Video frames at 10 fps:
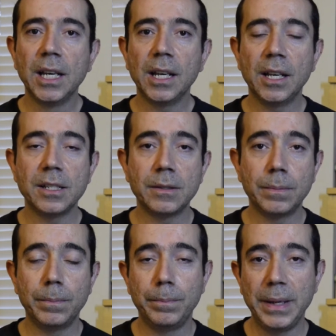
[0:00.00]
is
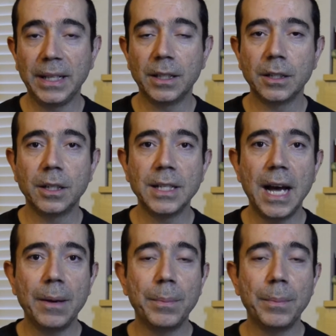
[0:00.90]
being the good guy.